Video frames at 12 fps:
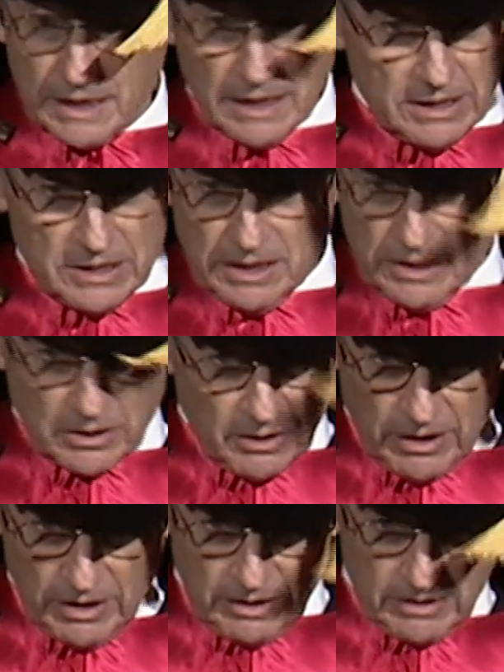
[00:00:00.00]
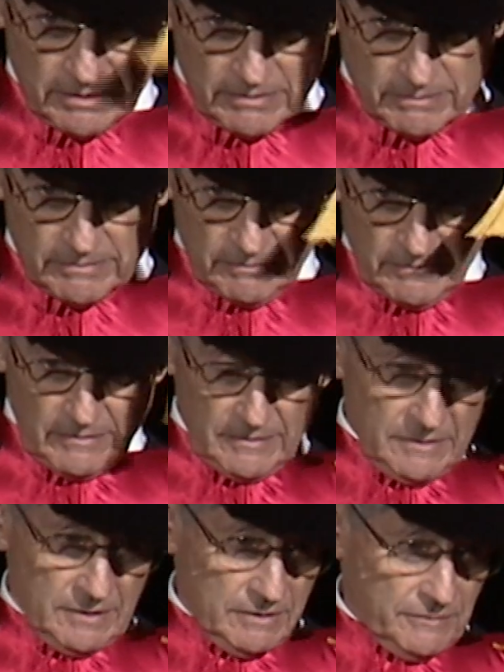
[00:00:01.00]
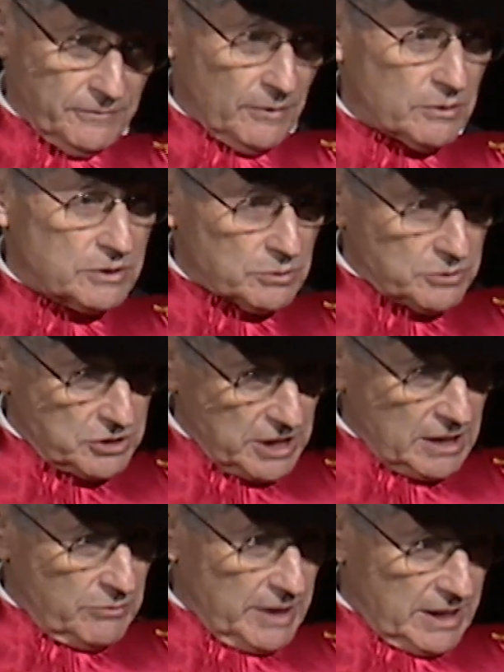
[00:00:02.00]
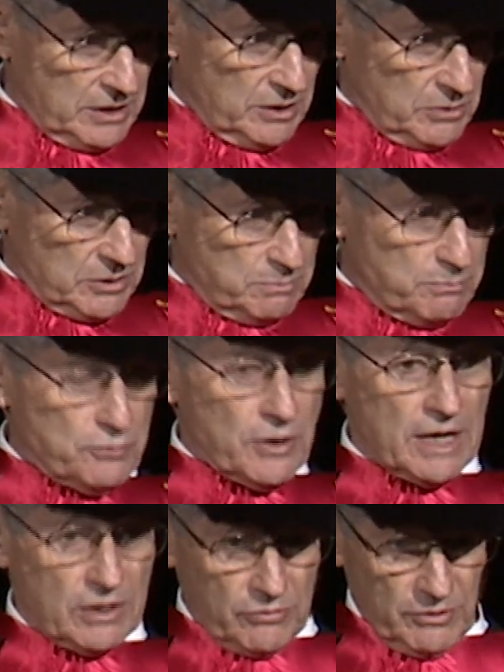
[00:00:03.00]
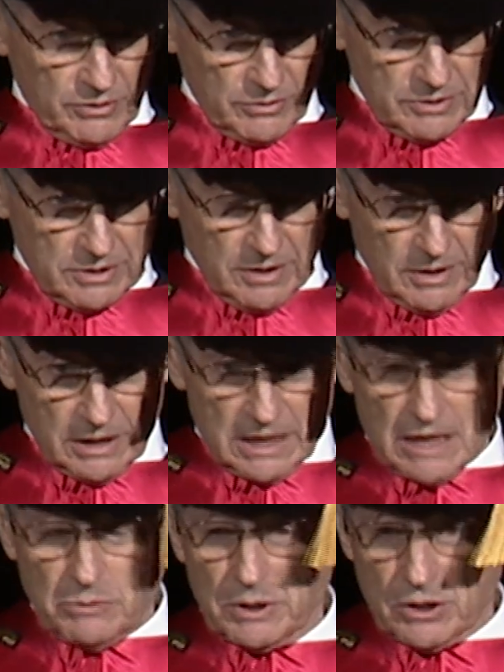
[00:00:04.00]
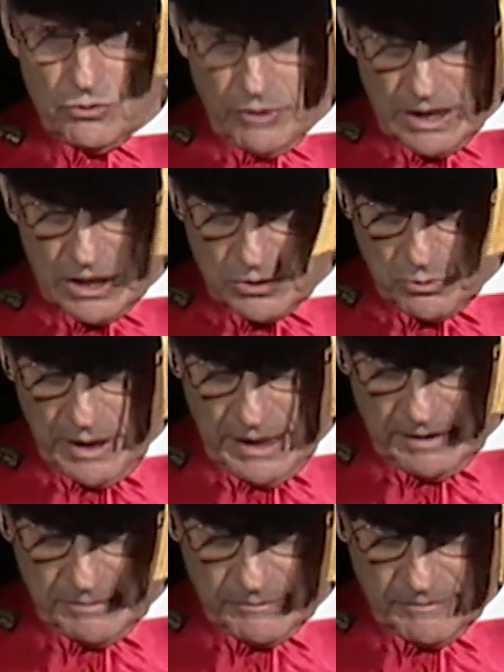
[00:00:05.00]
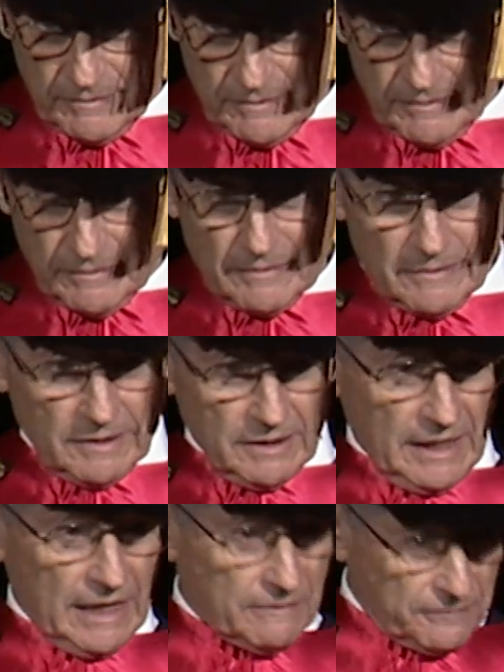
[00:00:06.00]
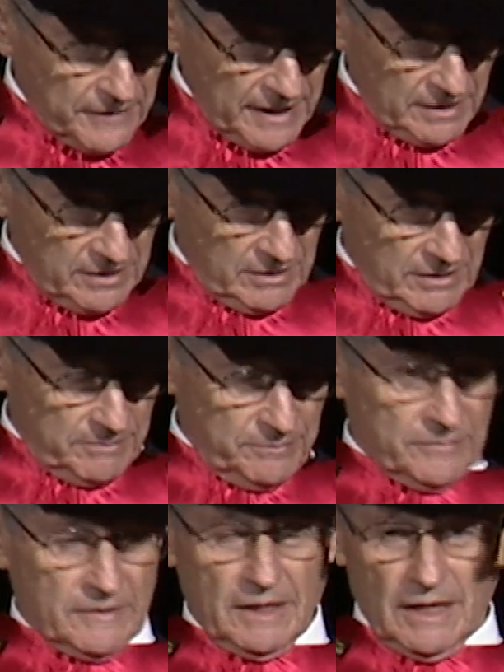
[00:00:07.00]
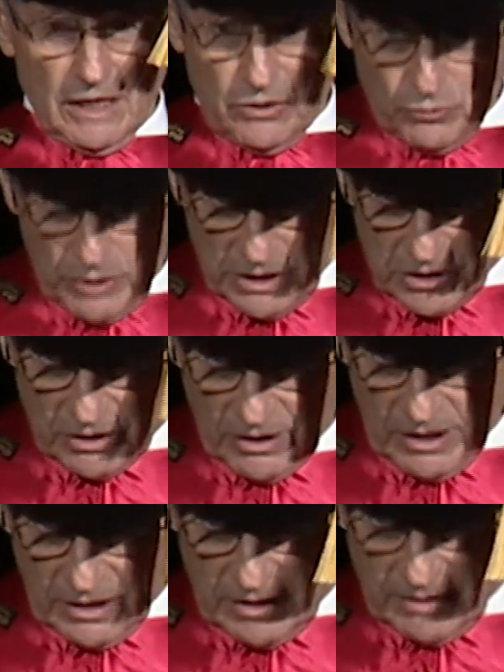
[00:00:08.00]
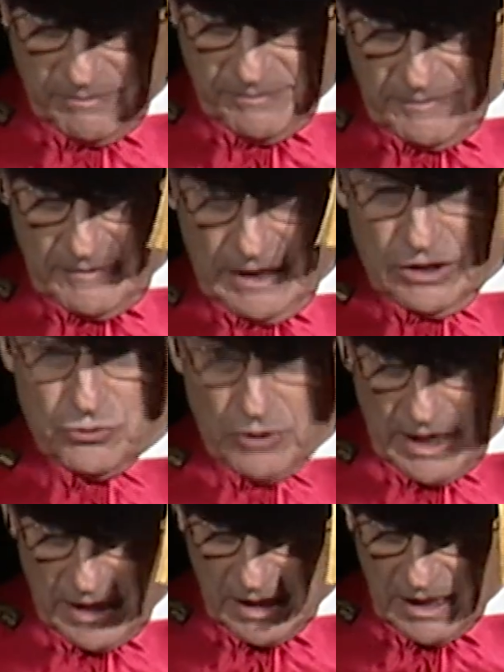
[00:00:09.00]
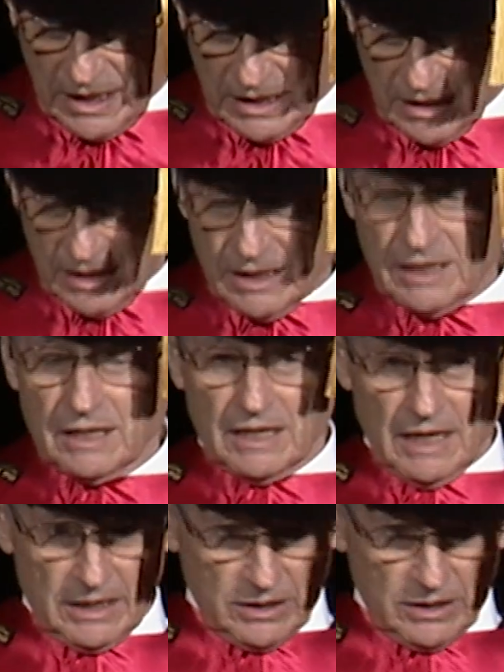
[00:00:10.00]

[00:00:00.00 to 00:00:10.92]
easy at all. The folks who generated those breakthroughs did it with great sweat and failure and restart and try again and